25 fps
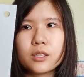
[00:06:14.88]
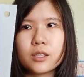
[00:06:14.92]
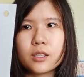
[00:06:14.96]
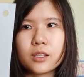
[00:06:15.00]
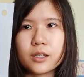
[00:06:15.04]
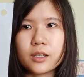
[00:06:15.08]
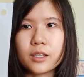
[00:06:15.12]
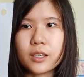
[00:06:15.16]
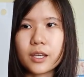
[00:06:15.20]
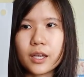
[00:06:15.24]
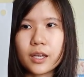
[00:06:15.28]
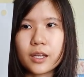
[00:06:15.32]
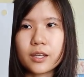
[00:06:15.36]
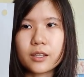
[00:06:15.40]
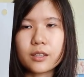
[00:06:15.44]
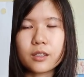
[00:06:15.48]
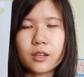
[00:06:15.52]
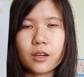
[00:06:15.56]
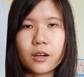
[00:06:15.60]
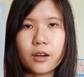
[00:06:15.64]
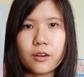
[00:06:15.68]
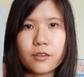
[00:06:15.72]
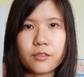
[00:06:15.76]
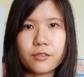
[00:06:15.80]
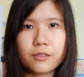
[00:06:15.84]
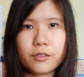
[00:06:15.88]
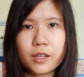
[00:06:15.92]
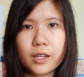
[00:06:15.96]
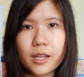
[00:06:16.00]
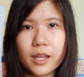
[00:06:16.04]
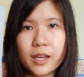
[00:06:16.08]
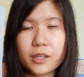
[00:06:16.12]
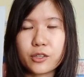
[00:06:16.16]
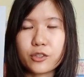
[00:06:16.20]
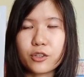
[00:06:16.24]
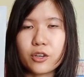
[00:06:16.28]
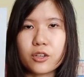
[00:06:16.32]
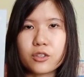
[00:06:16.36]
the gain of
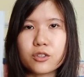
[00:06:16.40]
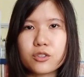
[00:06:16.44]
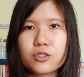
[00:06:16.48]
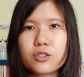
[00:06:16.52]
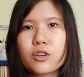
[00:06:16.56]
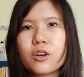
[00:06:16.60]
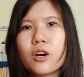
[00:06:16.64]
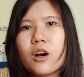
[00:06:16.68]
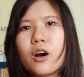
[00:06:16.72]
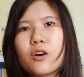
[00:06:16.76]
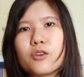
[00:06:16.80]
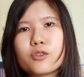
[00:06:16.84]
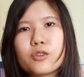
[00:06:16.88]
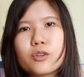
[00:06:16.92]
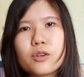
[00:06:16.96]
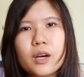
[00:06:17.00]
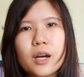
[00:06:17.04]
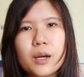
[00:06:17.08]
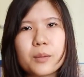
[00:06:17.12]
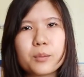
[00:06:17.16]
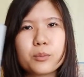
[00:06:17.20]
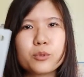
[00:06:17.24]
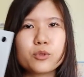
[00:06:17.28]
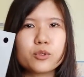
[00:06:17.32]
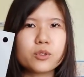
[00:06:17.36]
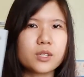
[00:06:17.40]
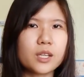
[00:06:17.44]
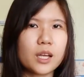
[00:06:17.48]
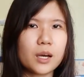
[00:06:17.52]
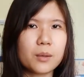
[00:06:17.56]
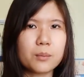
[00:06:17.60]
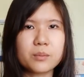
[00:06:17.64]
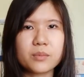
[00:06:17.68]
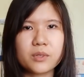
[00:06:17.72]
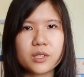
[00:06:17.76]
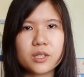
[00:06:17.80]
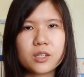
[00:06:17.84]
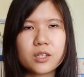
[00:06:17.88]
electrons. So although I put
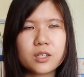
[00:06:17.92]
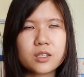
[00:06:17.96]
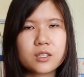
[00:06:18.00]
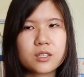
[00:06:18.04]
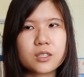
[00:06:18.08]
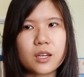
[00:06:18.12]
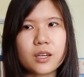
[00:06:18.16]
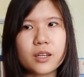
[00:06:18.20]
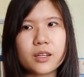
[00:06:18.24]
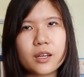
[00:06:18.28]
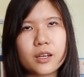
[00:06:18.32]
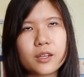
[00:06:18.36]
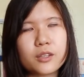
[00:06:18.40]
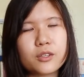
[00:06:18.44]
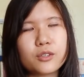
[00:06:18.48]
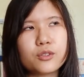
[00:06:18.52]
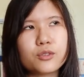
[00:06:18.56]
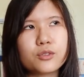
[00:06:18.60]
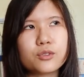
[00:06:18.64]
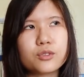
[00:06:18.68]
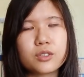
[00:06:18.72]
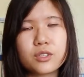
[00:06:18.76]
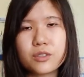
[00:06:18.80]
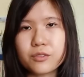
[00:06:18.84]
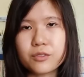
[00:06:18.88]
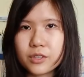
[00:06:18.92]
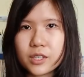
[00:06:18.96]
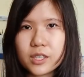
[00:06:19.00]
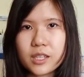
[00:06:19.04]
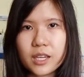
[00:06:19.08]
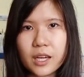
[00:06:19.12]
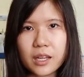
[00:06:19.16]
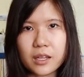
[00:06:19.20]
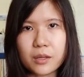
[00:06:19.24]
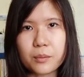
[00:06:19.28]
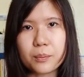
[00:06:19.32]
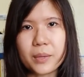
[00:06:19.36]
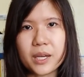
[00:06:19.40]
numbers and I use different
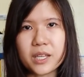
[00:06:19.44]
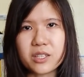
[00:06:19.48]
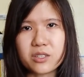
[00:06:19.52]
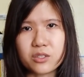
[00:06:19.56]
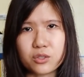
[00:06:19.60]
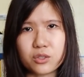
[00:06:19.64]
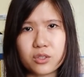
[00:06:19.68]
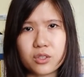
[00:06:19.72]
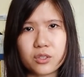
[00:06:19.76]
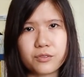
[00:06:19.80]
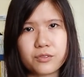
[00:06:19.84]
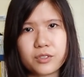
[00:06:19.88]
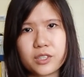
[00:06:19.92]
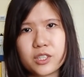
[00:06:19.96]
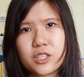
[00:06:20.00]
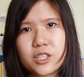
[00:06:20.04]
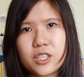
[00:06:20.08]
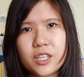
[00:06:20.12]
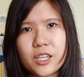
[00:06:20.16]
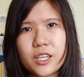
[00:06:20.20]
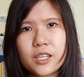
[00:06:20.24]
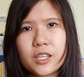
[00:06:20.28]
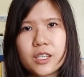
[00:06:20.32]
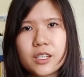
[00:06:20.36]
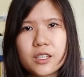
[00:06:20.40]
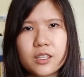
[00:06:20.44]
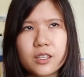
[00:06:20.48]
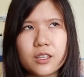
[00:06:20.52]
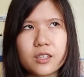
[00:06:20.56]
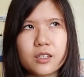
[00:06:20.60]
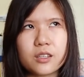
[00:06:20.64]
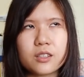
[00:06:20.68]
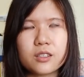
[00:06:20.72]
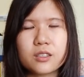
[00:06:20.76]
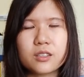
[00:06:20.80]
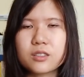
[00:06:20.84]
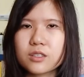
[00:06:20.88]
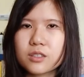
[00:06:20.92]
color pens to differentiate it,
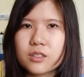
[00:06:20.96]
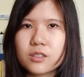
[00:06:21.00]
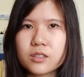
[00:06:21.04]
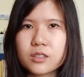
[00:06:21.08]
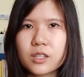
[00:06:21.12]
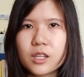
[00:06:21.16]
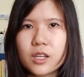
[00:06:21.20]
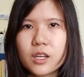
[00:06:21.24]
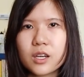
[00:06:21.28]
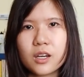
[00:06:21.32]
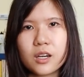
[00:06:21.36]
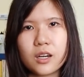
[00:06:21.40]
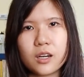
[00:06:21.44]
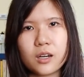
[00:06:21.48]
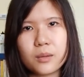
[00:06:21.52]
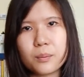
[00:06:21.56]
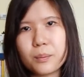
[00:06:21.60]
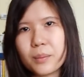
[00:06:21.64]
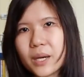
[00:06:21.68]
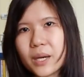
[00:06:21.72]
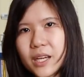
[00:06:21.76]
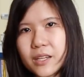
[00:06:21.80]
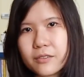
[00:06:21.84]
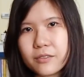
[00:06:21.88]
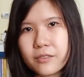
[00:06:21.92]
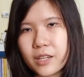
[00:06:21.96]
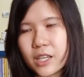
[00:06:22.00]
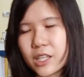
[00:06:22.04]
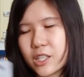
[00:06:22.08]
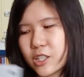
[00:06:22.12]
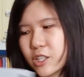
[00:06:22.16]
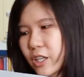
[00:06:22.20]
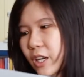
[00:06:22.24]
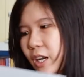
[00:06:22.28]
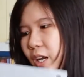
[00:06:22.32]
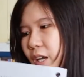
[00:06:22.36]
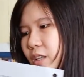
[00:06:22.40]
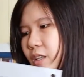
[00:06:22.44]
it is still a bad
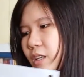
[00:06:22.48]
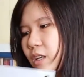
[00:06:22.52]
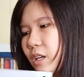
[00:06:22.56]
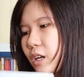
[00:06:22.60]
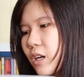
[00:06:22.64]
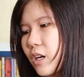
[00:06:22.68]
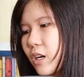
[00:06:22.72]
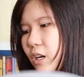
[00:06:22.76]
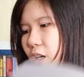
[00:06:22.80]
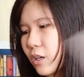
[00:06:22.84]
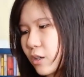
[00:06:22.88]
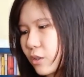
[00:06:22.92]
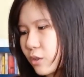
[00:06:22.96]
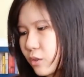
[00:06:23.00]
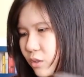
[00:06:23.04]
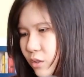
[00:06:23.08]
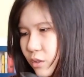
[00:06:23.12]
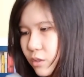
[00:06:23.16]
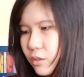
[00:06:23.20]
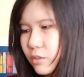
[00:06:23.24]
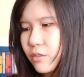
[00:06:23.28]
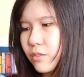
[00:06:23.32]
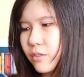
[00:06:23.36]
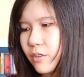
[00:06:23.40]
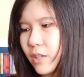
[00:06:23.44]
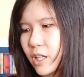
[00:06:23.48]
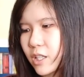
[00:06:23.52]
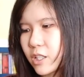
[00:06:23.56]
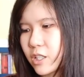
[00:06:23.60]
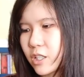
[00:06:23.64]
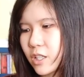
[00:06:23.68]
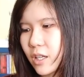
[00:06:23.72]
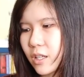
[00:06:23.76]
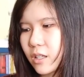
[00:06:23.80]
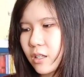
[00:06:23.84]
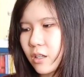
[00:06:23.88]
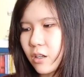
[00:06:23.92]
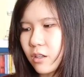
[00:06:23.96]
flashcard. A good
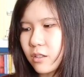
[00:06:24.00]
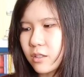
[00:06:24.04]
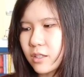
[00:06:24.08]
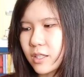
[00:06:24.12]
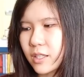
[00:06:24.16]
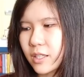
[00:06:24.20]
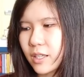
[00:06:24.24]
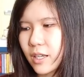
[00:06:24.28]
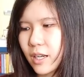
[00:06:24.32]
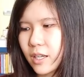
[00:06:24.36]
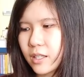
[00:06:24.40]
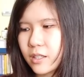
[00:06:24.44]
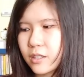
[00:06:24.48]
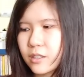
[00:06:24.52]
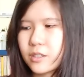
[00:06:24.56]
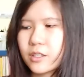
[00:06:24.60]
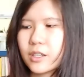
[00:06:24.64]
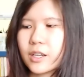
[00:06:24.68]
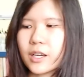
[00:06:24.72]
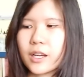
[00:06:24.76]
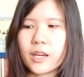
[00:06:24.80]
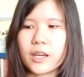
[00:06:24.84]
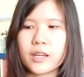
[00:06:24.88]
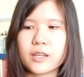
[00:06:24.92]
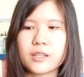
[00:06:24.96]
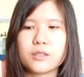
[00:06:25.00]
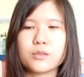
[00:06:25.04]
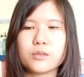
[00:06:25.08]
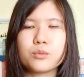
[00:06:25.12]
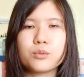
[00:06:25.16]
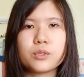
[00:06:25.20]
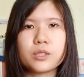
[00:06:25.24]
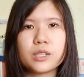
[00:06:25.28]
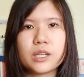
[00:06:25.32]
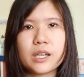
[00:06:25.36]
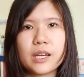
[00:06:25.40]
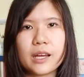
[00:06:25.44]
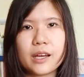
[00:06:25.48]
flashcard, on the other hand,
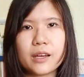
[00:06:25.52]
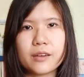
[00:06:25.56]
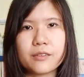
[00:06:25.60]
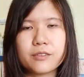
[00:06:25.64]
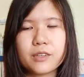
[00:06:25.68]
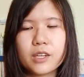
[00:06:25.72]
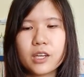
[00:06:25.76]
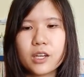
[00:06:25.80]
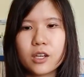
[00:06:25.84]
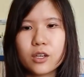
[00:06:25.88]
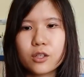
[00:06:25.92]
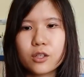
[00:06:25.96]
would have